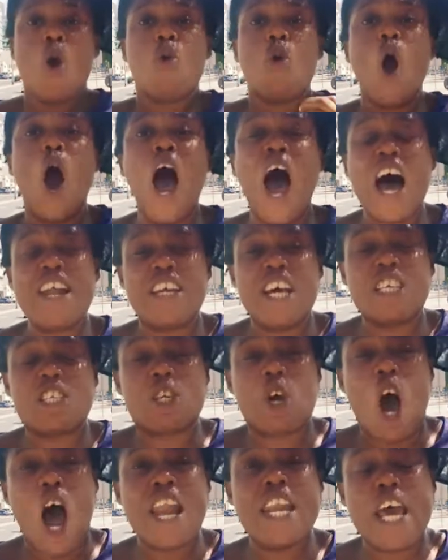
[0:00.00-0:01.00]
God is
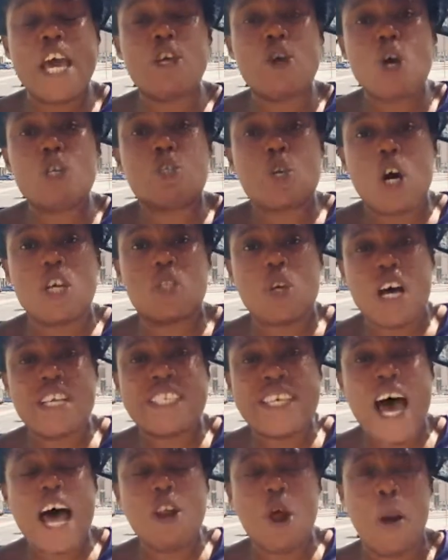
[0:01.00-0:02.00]
calling you to total
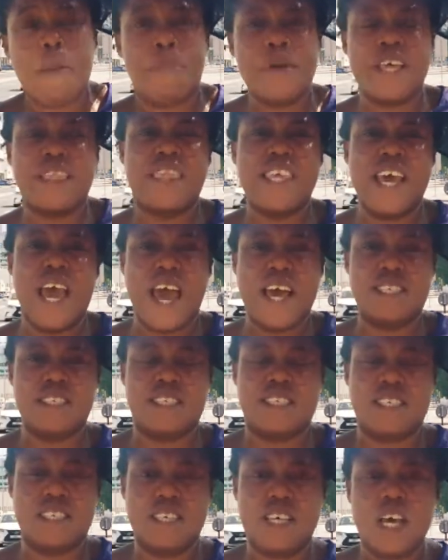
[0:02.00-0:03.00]

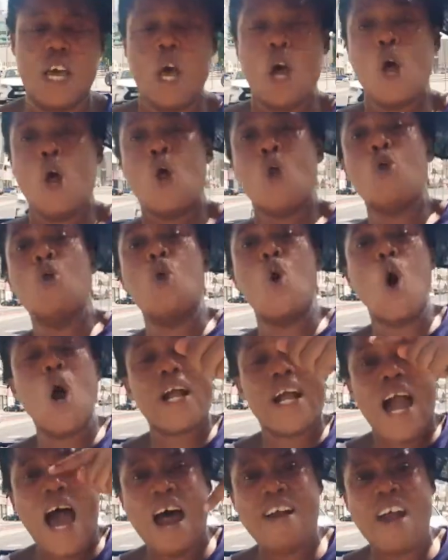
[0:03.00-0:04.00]
obedience.
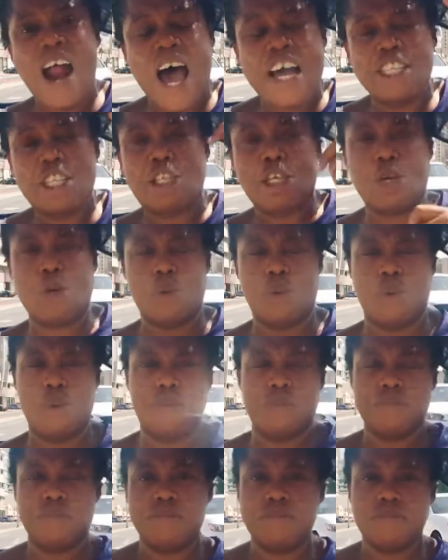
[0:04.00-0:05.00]
Look around you.
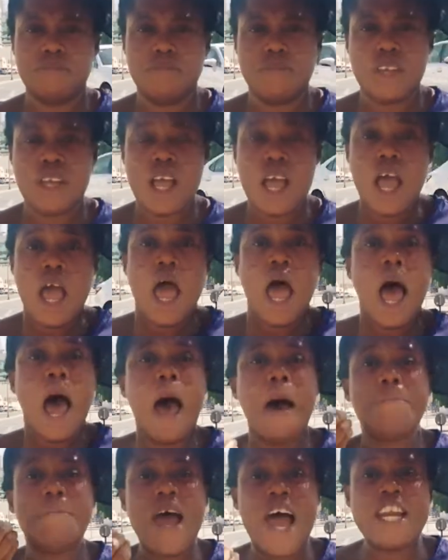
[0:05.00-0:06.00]

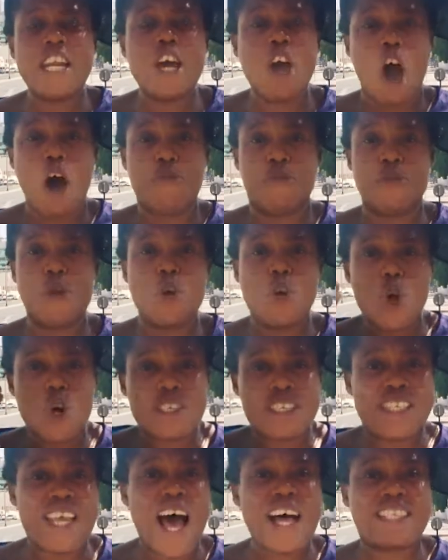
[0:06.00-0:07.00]
How many of you
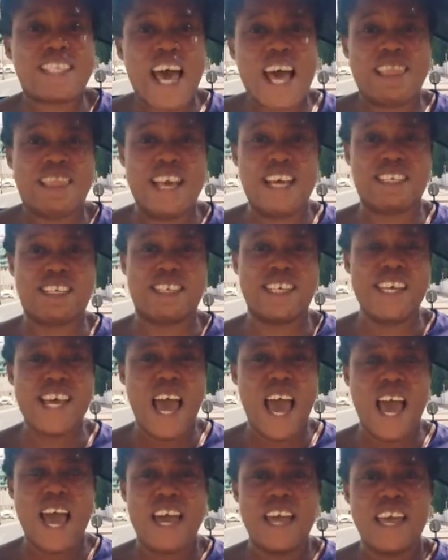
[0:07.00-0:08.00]
started this
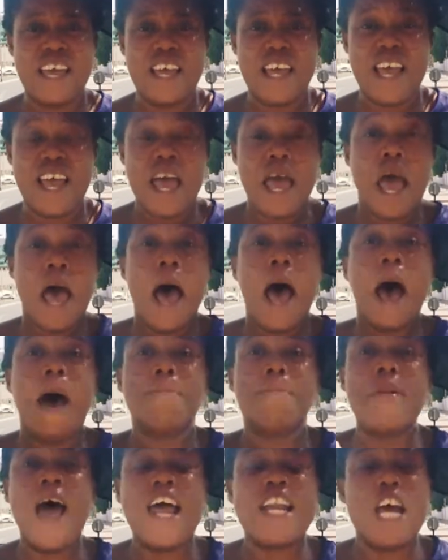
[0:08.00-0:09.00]
year? How
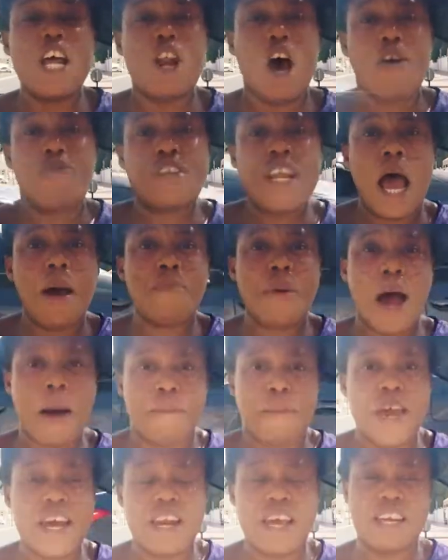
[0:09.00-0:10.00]
many of them
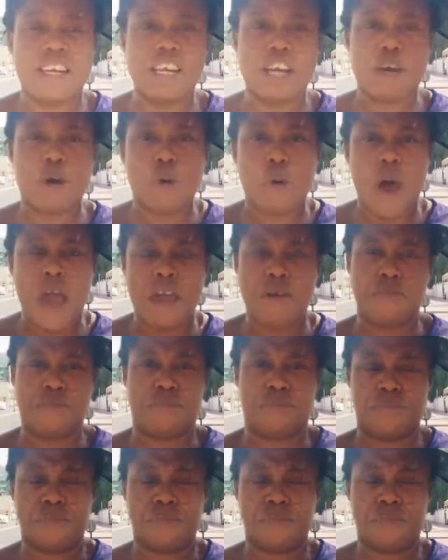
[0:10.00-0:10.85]
have been in the grave?